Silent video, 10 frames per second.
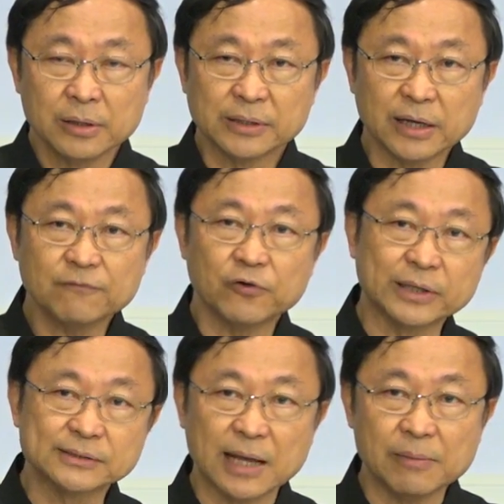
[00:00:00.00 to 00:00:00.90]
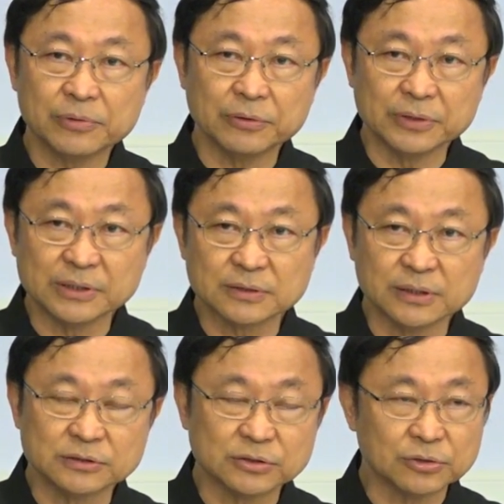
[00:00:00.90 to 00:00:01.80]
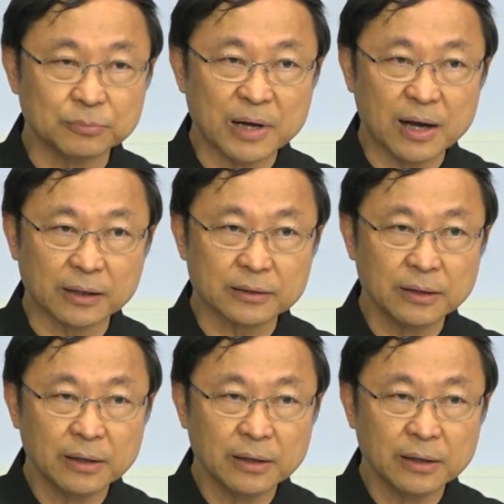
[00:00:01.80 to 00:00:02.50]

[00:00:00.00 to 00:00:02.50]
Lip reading: Take, for example, this digital park.